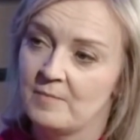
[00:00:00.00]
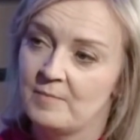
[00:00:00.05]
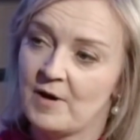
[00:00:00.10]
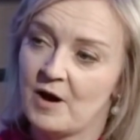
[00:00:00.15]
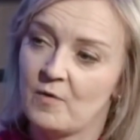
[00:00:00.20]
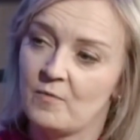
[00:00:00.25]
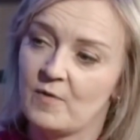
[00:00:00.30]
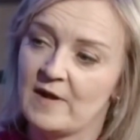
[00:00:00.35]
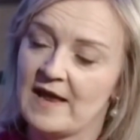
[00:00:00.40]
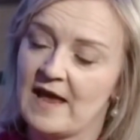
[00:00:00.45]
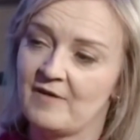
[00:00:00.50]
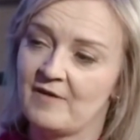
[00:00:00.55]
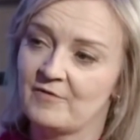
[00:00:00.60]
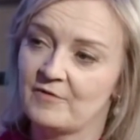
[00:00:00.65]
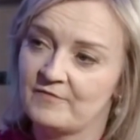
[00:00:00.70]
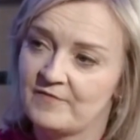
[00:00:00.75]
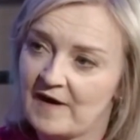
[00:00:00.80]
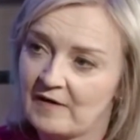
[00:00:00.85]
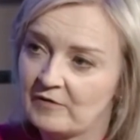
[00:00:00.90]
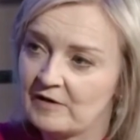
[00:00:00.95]
But we have
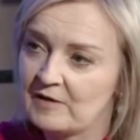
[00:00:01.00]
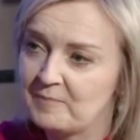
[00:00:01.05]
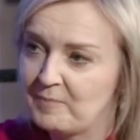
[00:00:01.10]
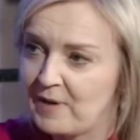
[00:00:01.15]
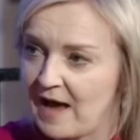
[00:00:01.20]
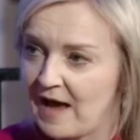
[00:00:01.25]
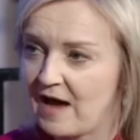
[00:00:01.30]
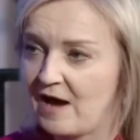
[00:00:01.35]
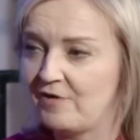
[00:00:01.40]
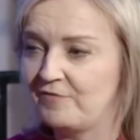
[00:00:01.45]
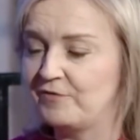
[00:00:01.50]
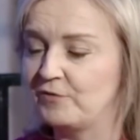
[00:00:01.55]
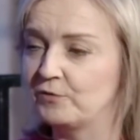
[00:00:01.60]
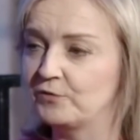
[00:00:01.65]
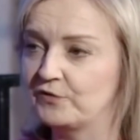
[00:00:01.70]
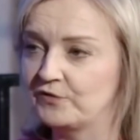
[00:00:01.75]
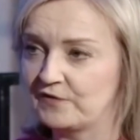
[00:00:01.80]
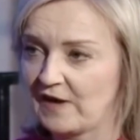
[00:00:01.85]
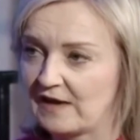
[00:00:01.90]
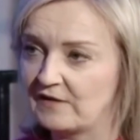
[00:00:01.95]
a very
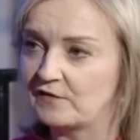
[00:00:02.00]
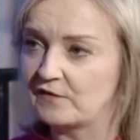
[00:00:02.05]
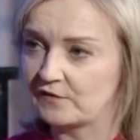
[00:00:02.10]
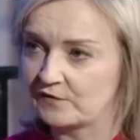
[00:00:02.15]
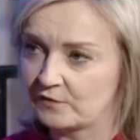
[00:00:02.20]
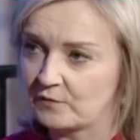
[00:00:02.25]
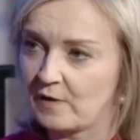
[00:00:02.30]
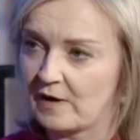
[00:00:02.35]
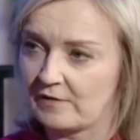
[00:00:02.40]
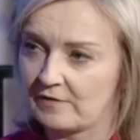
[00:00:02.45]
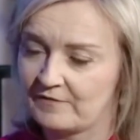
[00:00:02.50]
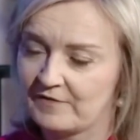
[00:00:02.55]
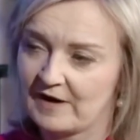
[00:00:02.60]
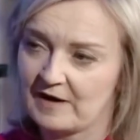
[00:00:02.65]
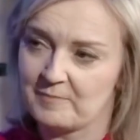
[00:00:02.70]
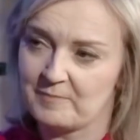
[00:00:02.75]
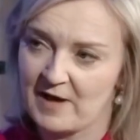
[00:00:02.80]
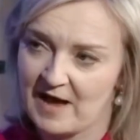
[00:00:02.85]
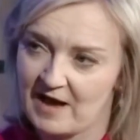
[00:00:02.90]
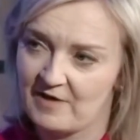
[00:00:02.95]
powerful status quo, a
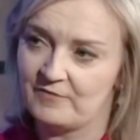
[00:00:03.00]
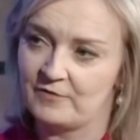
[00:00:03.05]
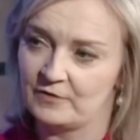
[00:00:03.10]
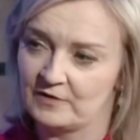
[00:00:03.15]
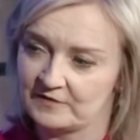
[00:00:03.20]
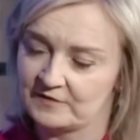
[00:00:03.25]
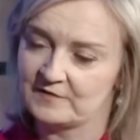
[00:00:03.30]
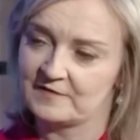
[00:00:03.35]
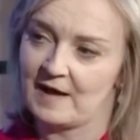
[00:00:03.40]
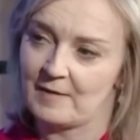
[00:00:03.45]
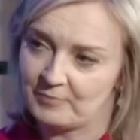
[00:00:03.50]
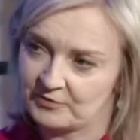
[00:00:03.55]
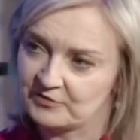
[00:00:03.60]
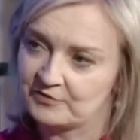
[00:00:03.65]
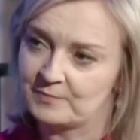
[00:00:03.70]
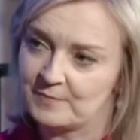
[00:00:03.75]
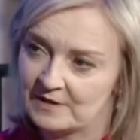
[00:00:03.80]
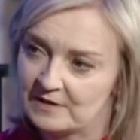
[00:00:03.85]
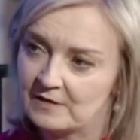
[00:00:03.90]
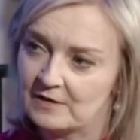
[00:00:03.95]
very powerful
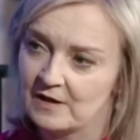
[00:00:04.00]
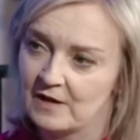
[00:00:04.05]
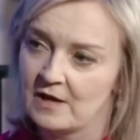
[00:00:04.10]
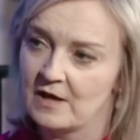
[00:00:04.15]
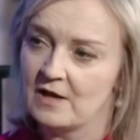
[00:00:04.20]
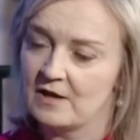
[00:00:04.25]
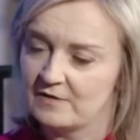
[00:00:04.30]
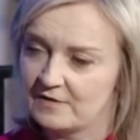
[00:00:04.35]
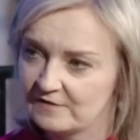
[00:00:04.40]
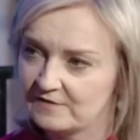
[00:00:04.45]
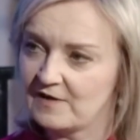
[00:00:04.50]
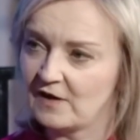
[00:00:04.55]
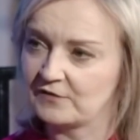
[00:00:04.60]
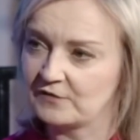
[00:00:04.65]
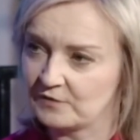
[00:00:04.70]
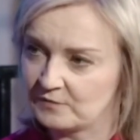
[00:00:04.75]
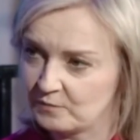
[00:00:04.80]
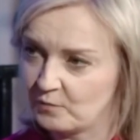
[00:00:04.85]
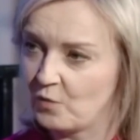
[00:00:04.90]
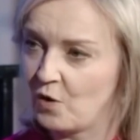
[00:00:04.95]
establishment that
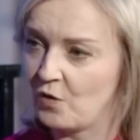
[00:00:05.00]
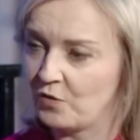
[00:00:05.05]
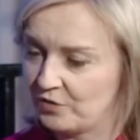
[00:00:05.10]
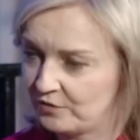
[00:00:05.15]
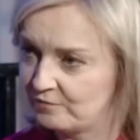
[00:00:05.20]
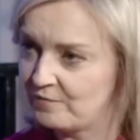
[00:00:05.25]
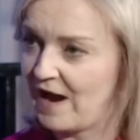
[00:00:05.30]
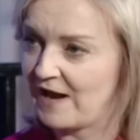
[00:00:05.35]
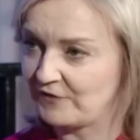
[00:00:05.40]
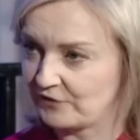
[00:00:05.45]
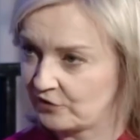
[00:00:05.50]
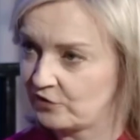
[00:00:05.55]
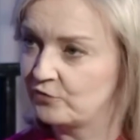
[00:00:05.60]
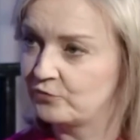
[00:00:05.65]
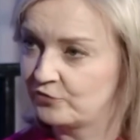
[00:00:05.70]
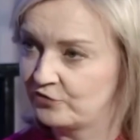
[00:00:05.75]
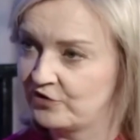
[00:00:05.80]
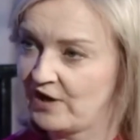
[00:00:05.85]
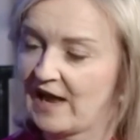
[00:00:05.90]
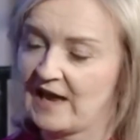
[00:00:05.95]
doesn't want the
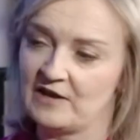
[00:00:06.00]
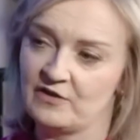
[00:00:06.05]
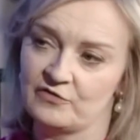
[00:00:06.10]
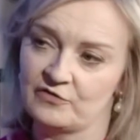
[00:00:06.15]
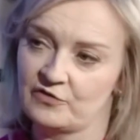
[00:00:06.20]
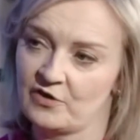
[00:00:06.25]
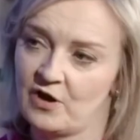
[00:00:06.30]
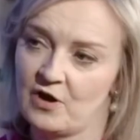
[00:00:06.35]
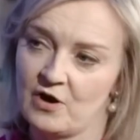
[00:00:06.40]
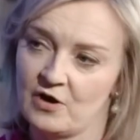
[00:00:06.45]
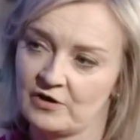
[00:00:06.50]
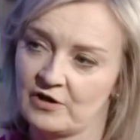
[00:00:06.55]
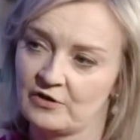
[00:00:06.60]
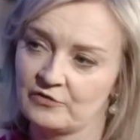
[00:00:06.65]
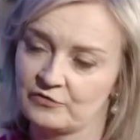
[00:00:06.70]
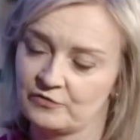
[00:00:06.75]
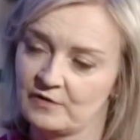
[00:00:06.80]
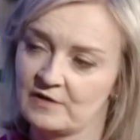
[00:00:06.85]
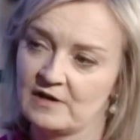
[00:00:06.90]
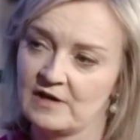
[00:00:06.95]
radical change that our
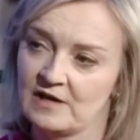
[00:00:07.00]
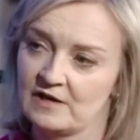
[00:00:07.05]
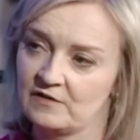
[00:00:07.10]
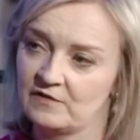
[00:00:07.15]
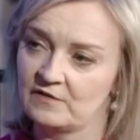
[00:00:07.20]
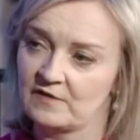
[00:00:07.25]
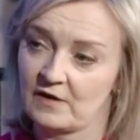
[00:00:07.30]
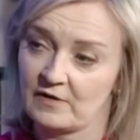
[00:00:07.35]
country needs.